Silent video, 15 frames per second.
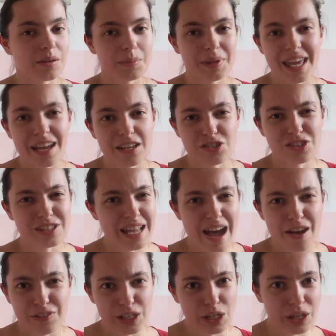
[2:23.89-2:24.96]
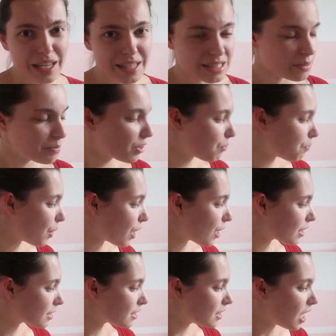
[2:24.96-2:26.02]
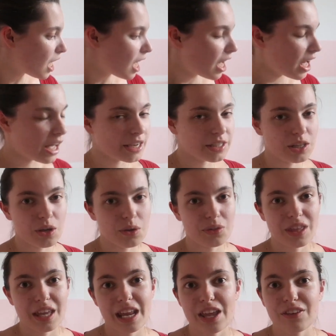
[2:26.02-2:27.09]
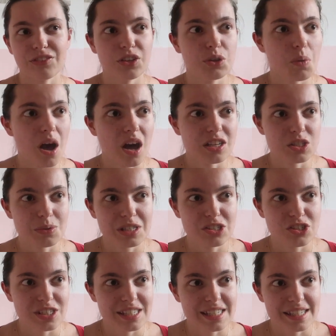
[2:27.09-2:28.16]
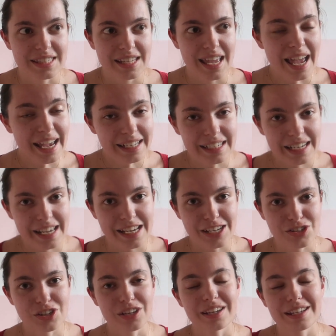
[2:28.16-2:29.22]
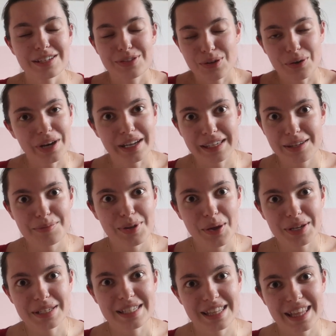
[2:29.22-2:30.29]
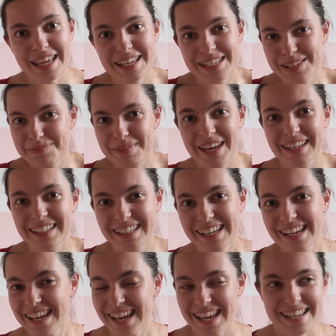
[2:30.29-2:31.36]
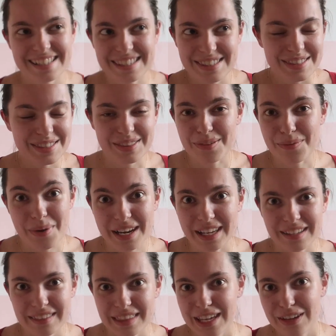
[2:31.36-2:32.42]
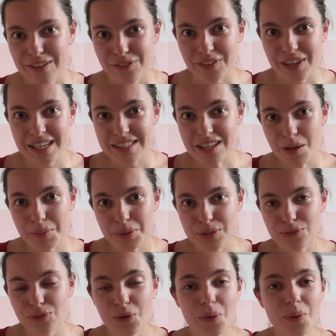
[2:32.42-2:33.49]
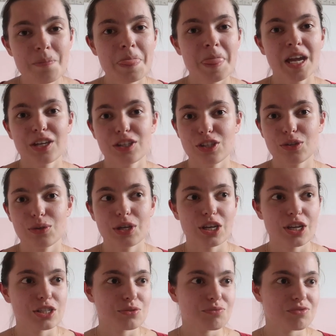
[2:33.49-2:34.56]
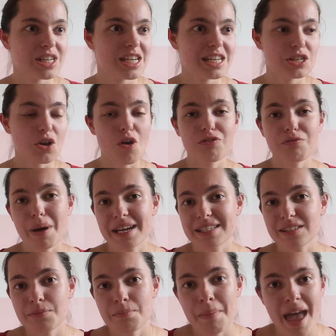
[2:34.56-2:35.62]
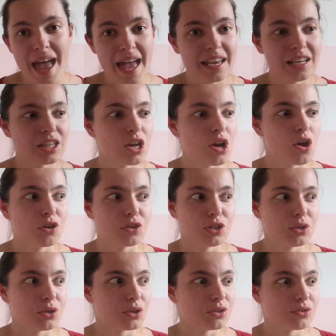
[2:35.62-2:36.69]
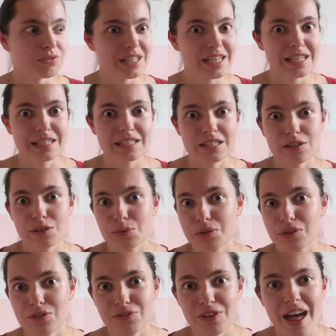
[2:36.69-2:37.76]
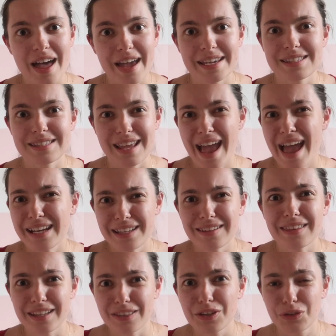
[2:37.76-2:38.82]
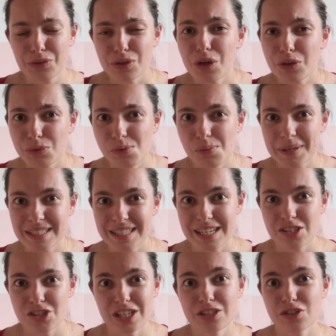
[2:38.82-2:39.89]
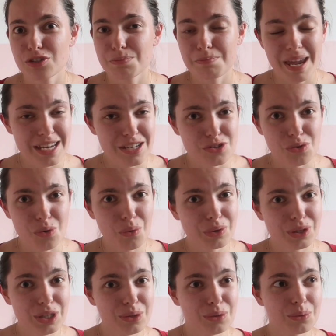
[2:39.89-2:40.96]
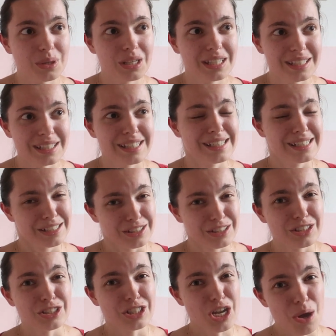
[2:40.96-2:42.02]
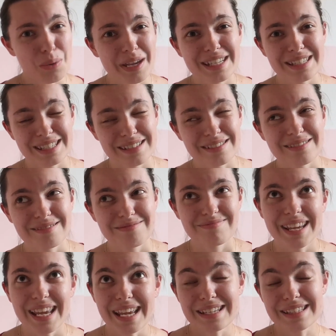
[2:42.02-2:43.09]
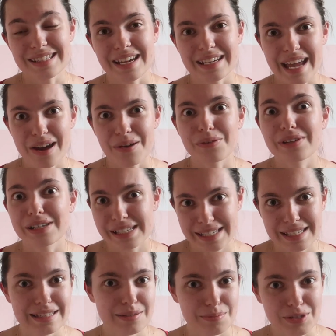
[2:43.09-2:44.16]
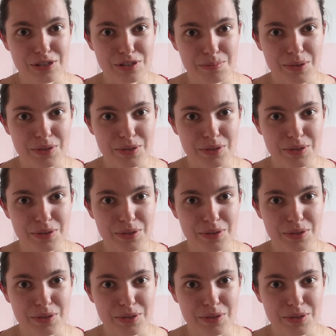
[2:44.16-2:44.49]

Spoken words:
But yeah, just have a look at some of the books. I know that if you are doing GCSE English, and sorry I keep going to this, but it's the one I can think of examples for, you could read Of Mice and Men, you could read Lord of the Flies, anything that you know you will be teaching, just make sure you know it inside out, or at least as much as